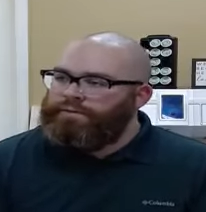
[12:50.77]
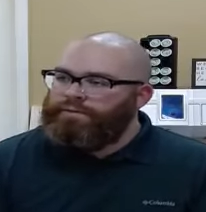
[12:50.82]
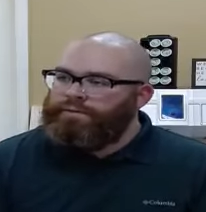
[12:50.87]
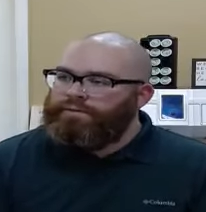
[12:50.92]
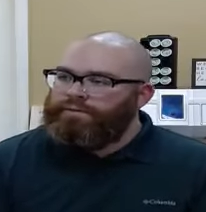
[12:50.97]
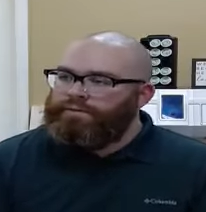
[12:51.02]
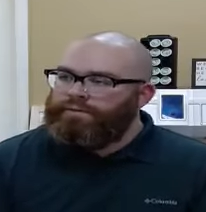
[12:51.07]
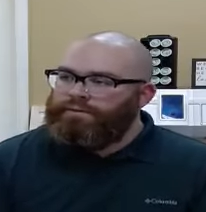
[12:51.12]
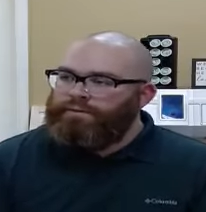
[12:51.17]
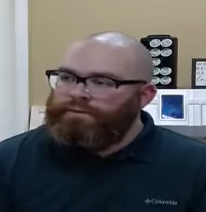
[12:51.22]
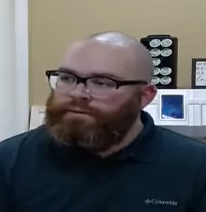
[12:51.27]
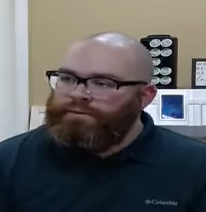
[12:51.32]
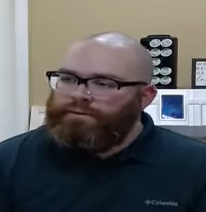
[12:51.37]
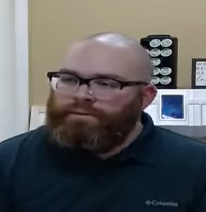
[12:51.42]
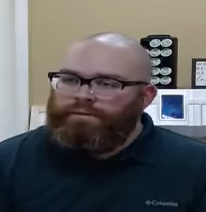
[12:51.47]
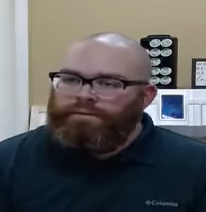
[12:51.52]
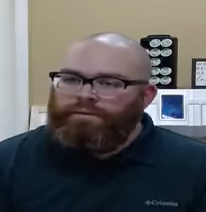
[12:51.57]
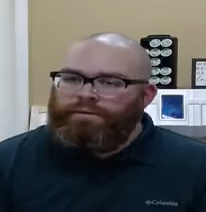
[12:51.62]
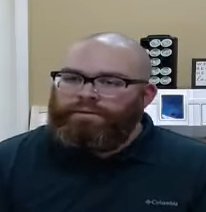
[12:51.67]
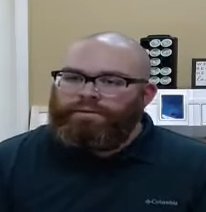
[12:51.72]

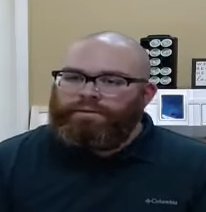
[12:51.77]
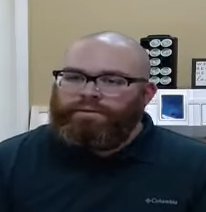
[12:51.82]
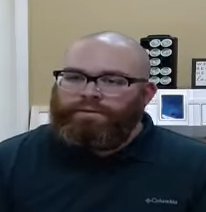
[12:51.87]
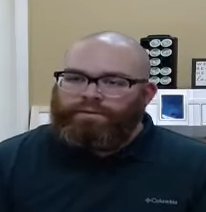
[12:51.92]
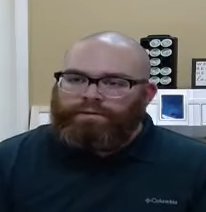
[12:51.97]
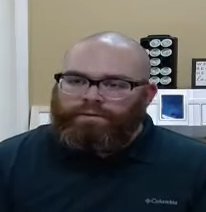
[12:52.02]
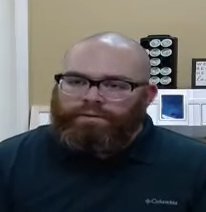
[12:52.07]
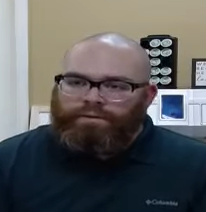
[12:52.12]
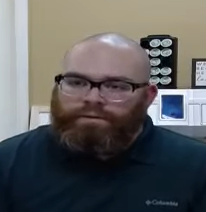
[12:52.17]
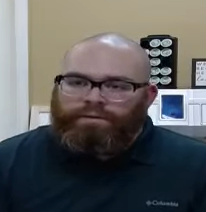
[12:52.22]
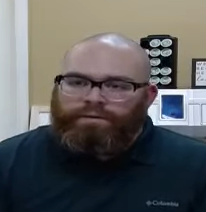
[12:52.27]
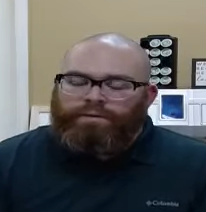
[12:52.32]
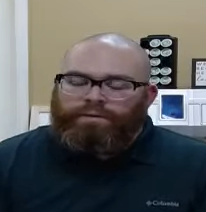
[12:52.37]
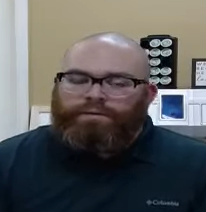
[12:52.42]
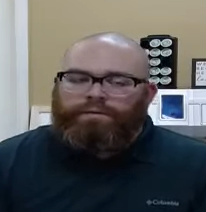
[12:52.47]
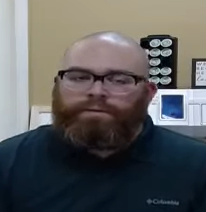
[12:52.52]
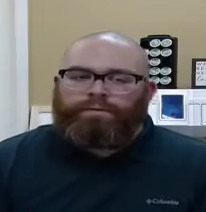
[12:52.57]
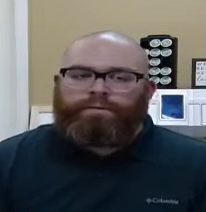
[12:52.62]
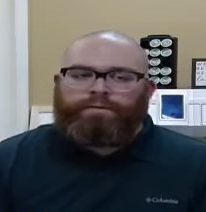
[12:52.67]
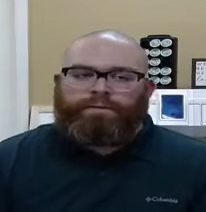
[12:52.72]

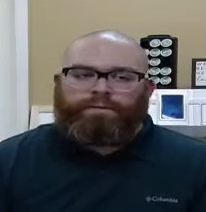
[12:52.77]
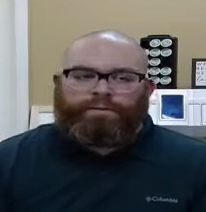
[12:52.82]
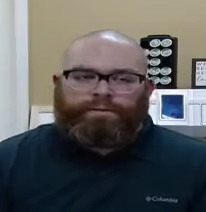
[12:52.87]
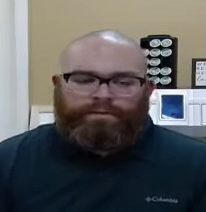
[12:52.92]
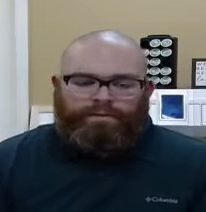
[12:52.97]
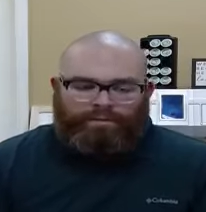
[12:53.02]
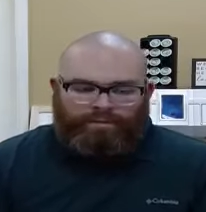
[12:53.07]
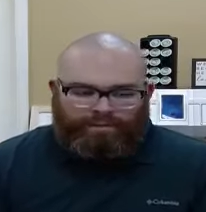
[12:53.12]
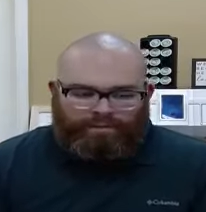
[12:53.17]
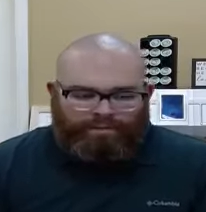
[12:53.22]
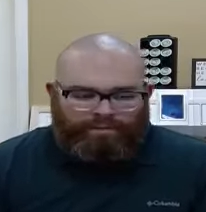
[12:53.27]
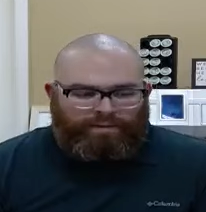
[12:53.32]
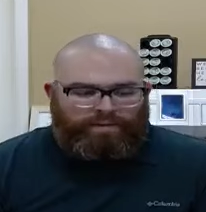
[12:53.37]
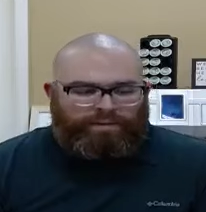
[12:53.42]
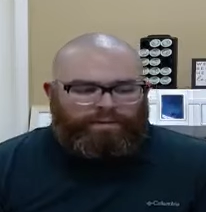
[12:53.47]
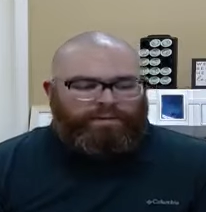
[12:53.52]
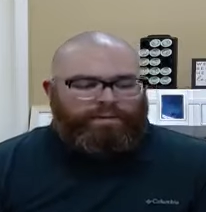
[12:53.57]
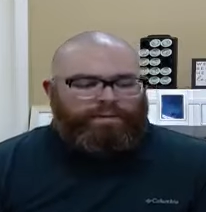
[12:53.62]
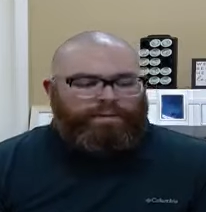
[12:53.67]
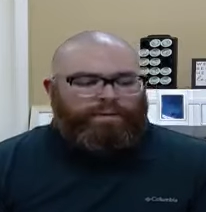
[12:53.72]

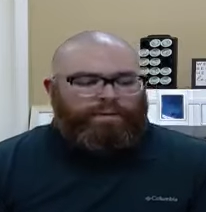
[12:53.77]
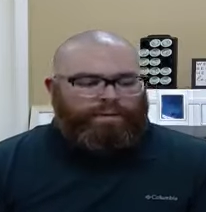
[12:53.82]
Nothing is said.